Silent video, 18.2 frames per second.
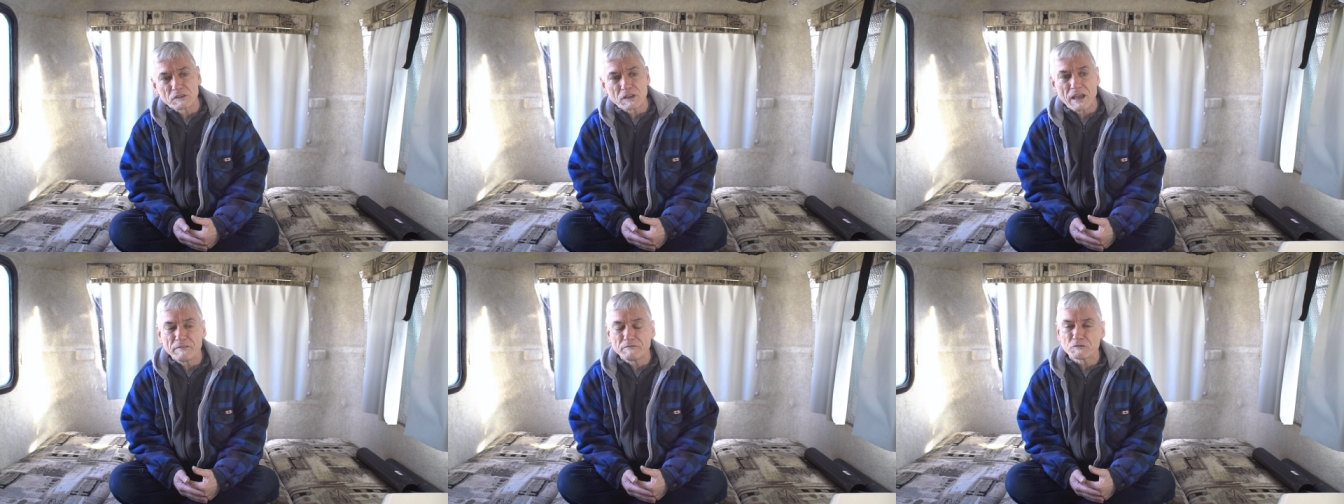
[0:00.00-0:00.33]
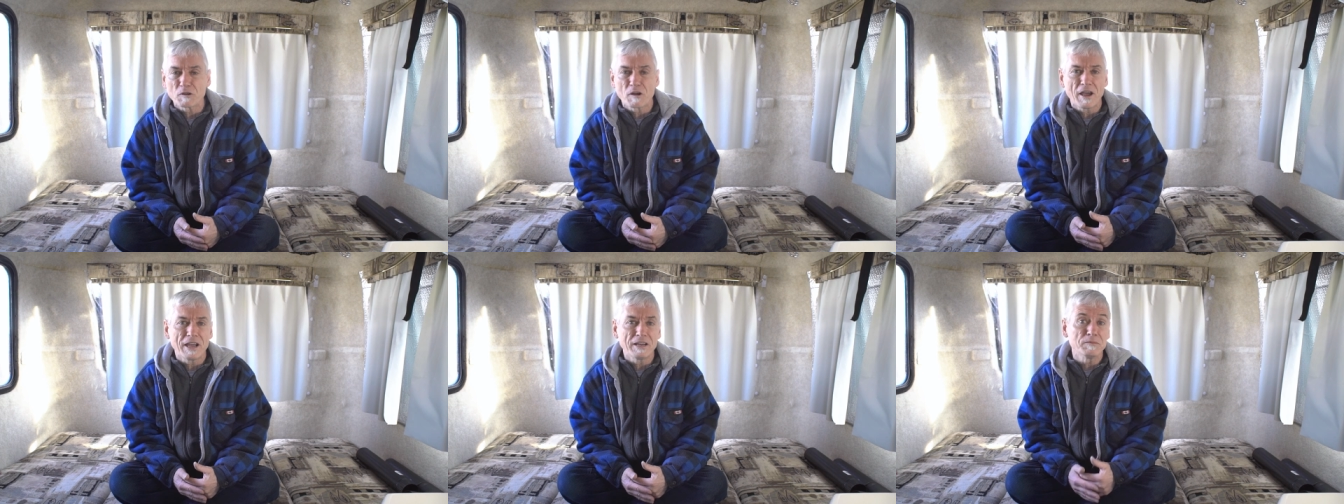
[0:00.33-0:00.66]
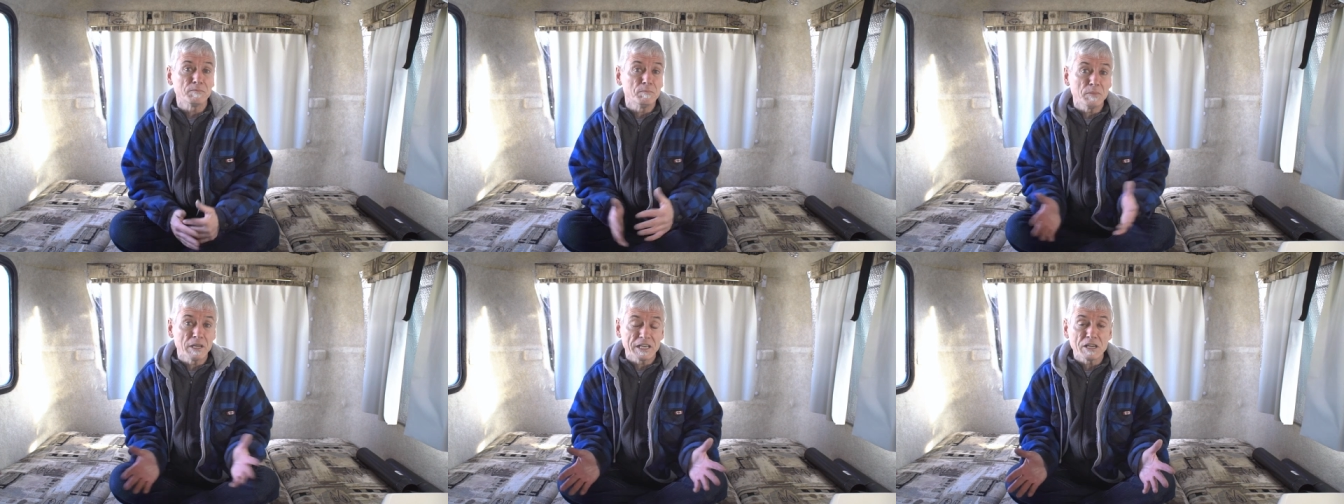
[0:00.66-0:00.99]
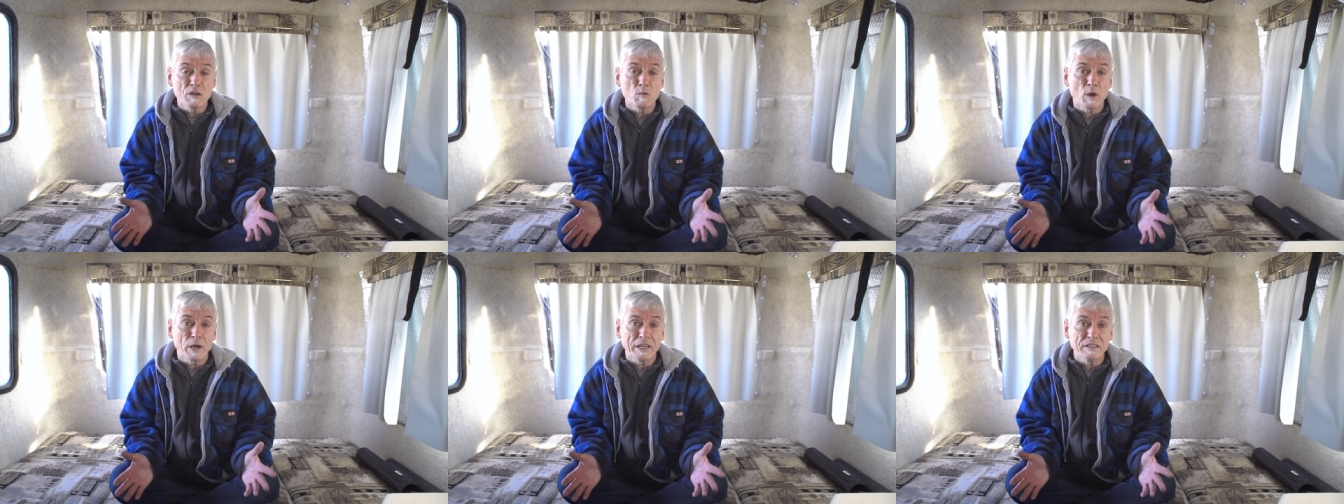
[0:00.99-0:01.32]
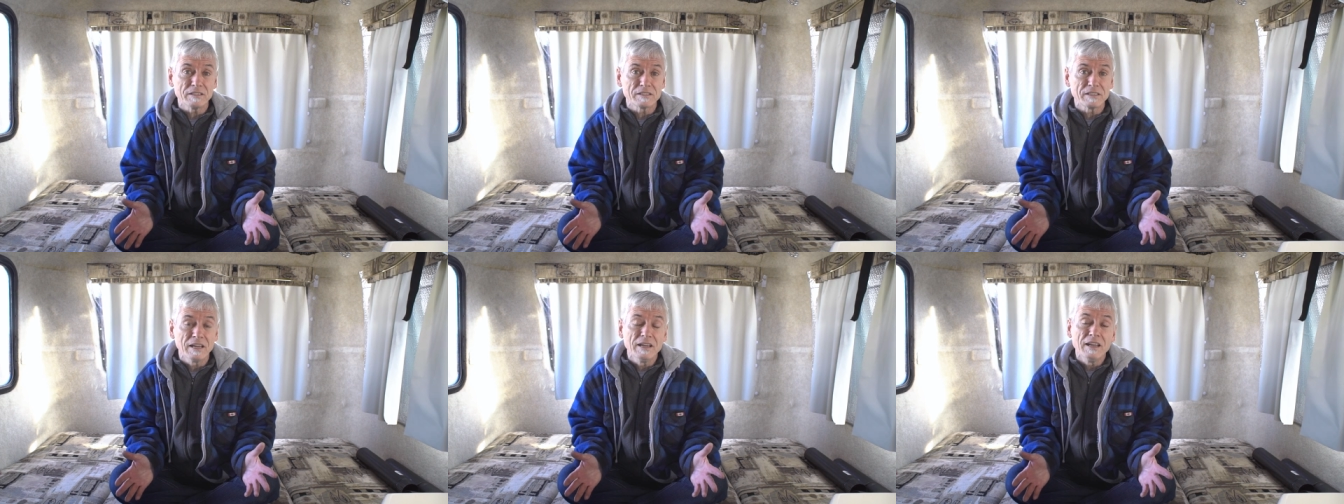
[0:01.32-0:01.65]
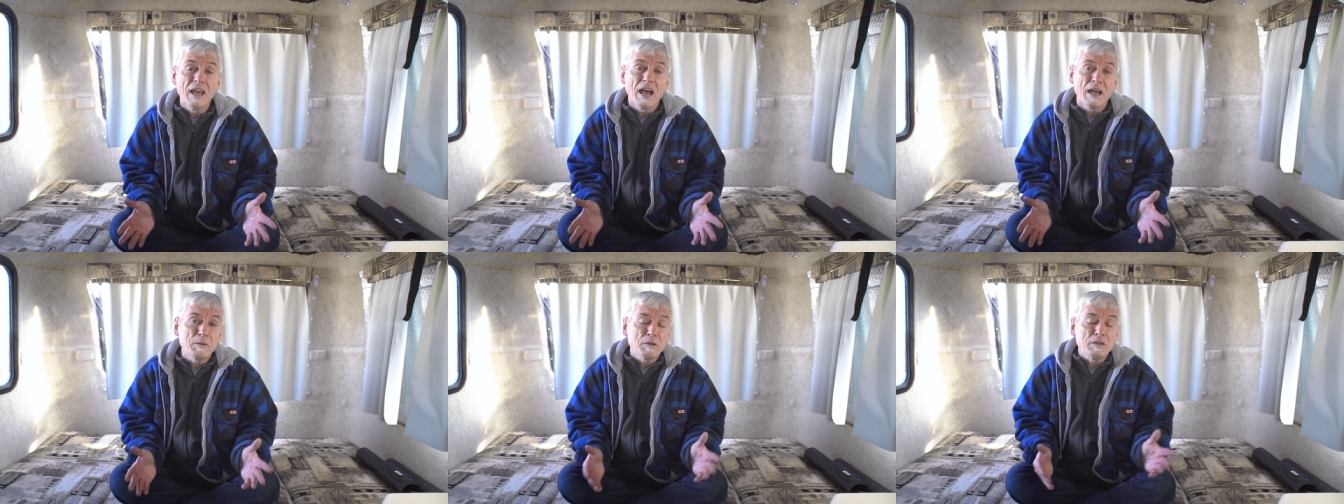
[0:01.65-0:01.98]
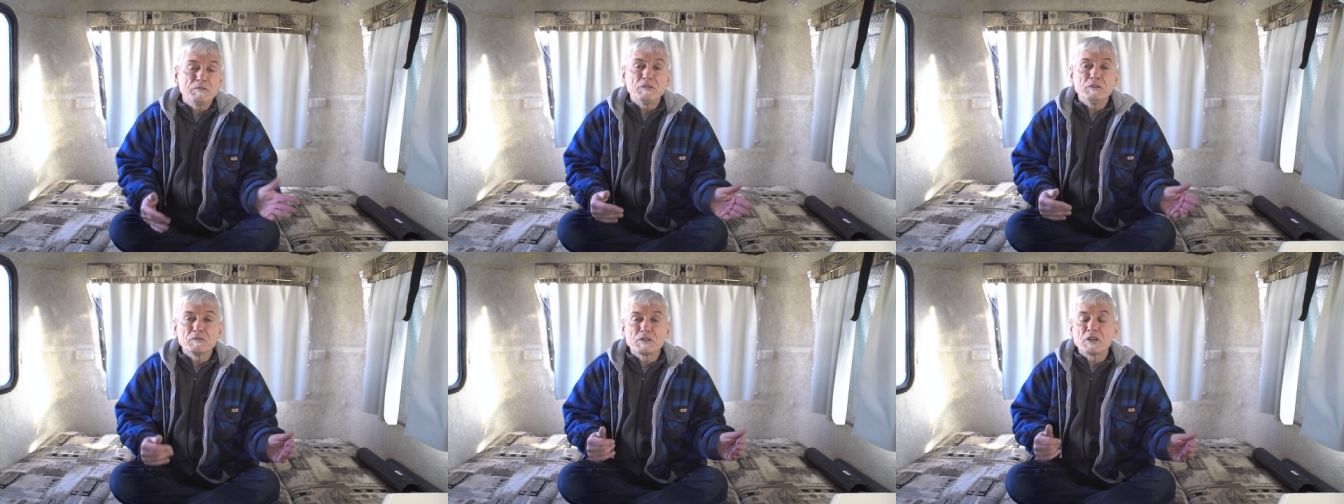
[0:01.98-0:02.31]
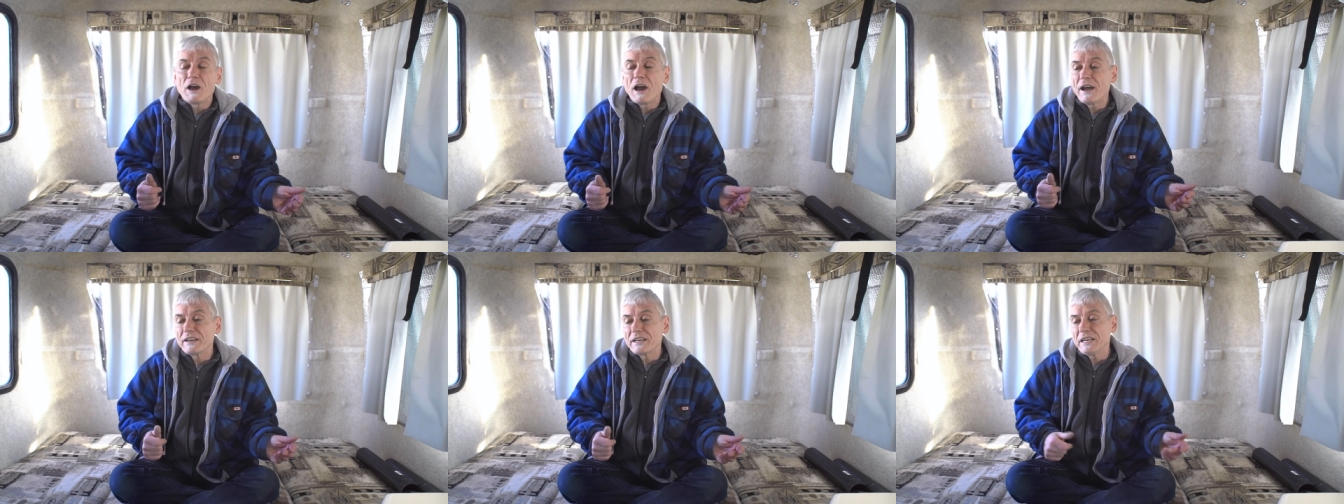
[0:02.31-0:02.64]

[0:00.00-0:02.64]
I've tried many ways. I mean, if you've got